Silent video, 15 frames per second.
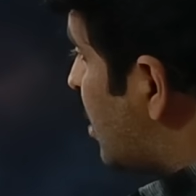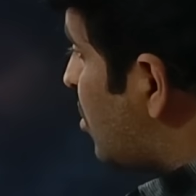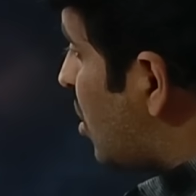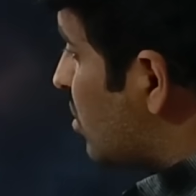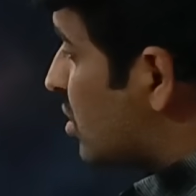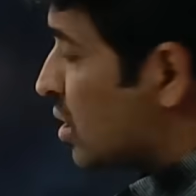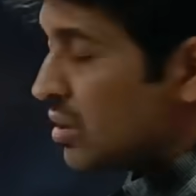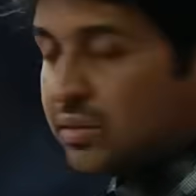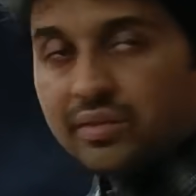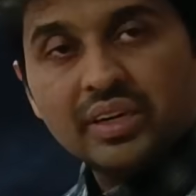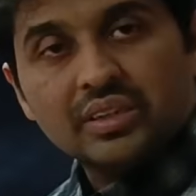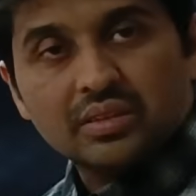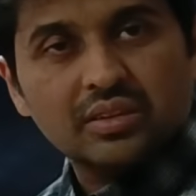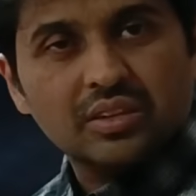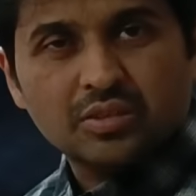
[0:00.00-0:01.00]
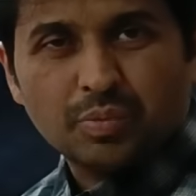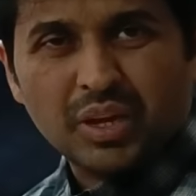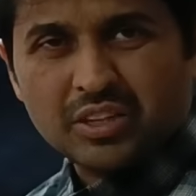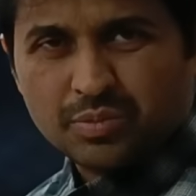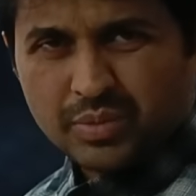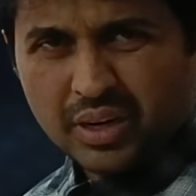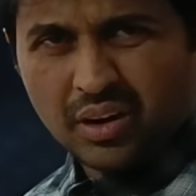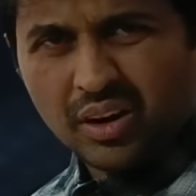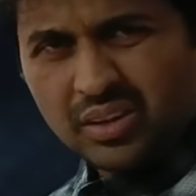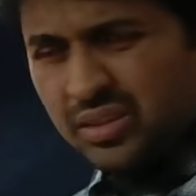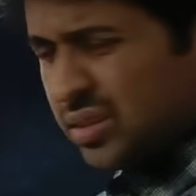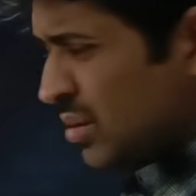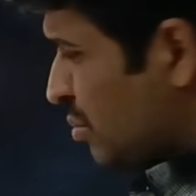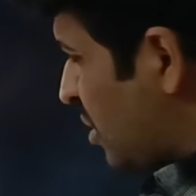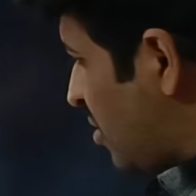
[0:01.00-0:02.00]
is about Wien's displacement law. It's
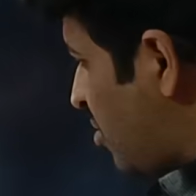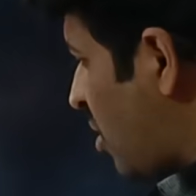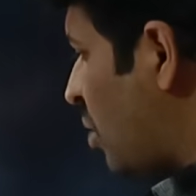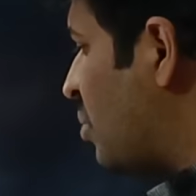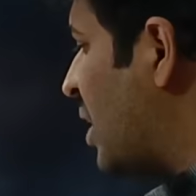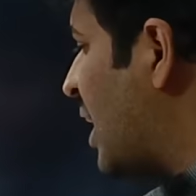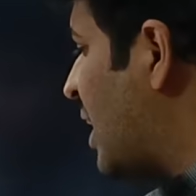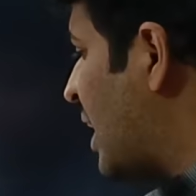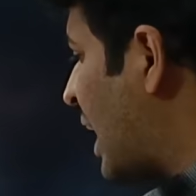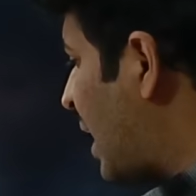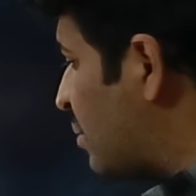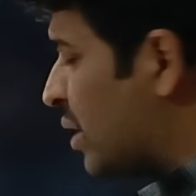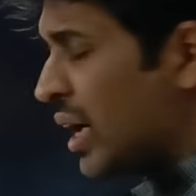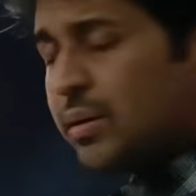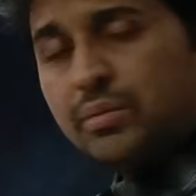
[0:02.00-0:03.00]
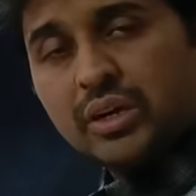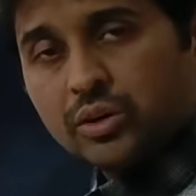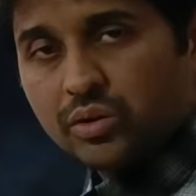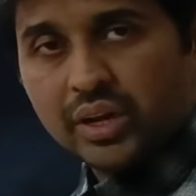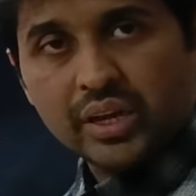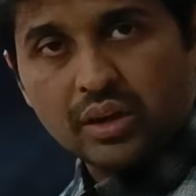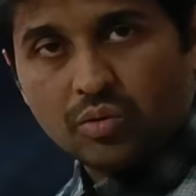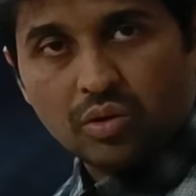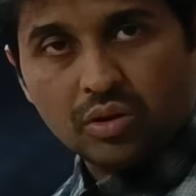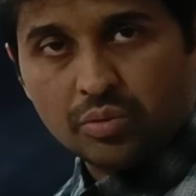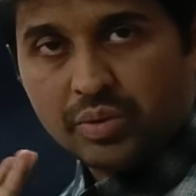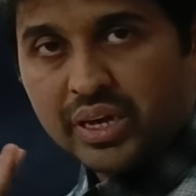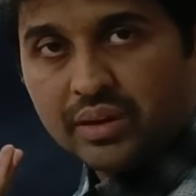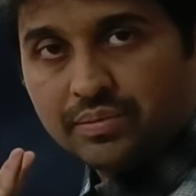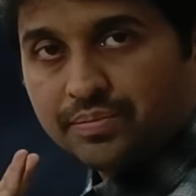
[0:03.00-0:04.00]
a simple formula, lambda m into t equal
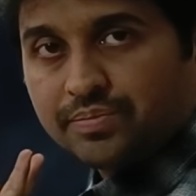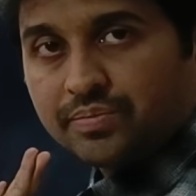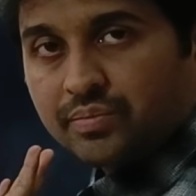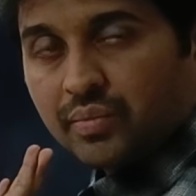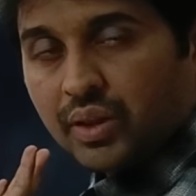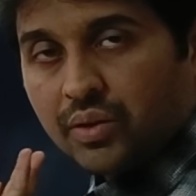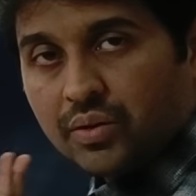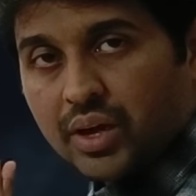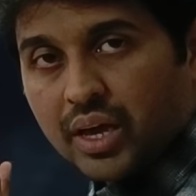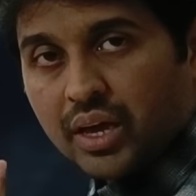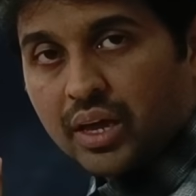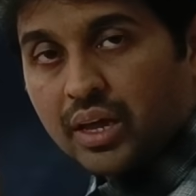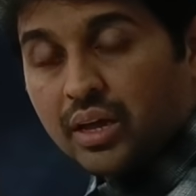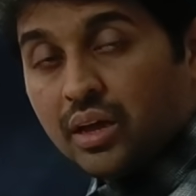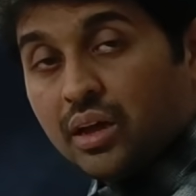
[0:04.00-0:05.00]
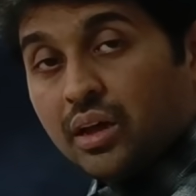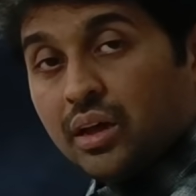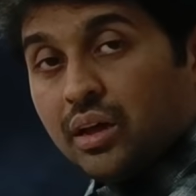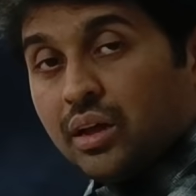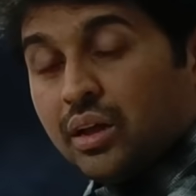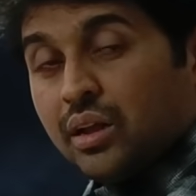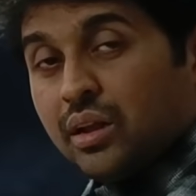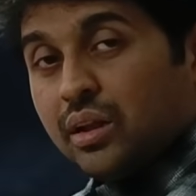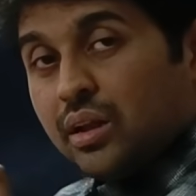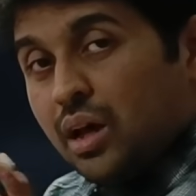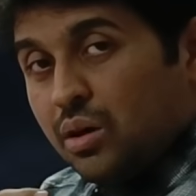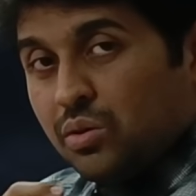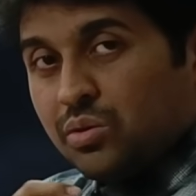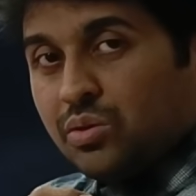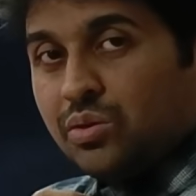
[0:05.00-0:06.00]
to v. Okay.
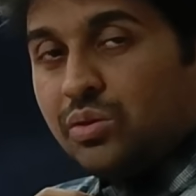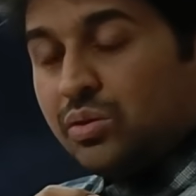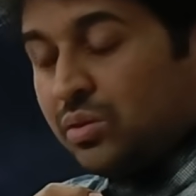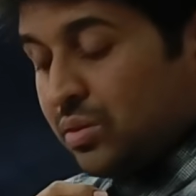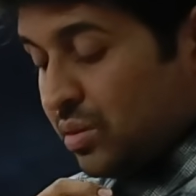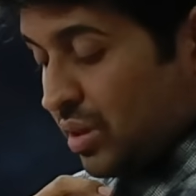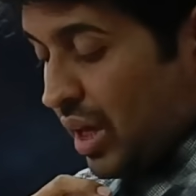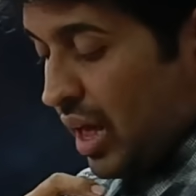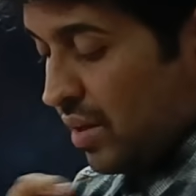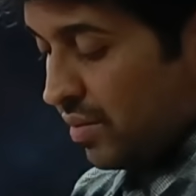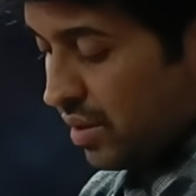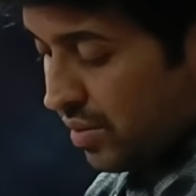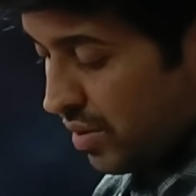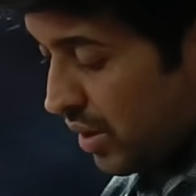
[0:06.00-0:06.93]
Now I have